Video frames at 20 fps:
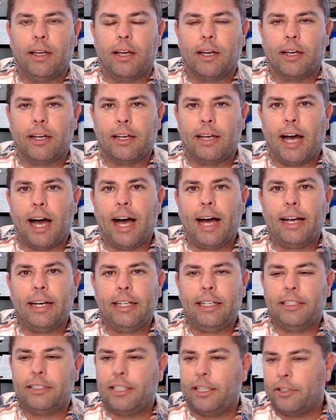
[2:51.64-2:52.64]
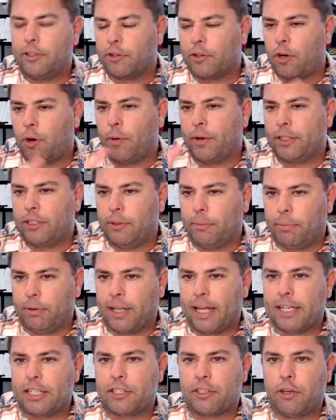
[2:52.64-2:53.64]
God is either going to
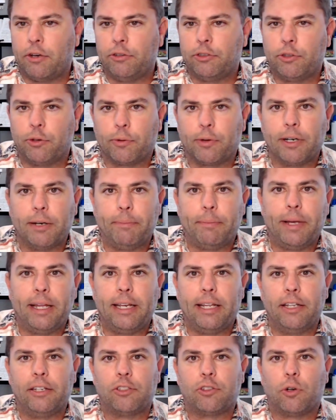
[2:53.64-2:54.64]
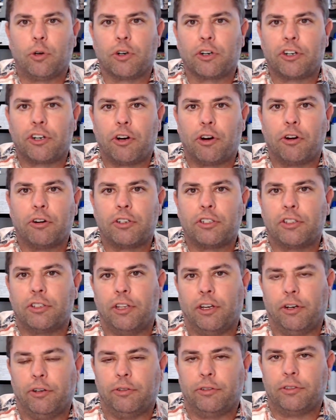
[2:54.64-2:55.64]
bless those who are in obedience or curse
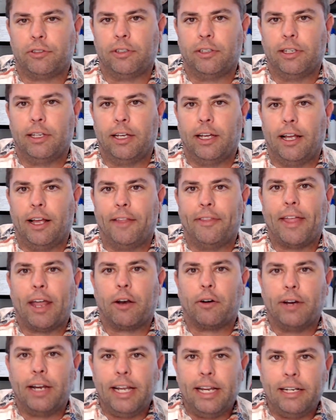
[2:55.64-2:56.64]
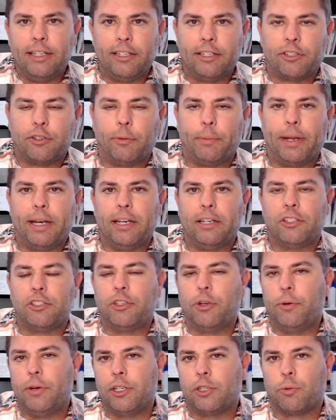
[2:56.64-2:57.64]
those that are in disobedience
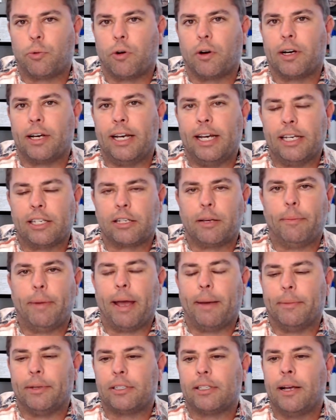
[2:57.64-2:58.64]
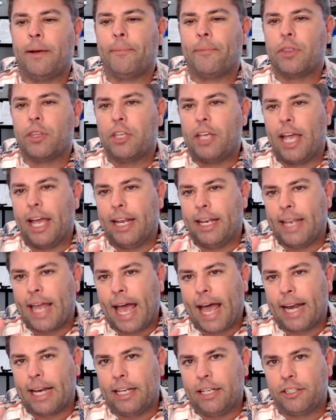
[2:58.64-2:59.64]
to his word and his commandments. And
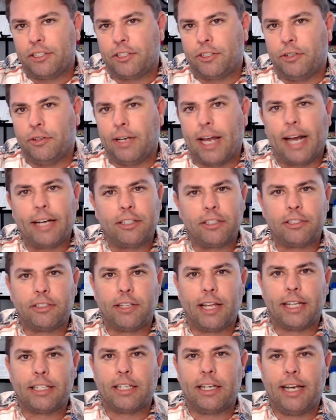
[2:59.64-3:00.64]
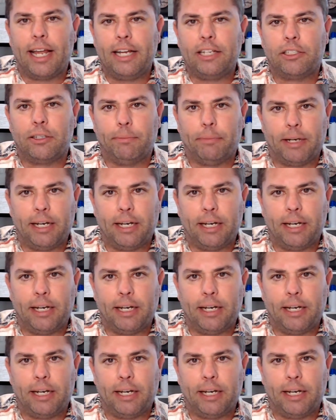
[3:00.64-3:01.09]
that is to not just as a nation, but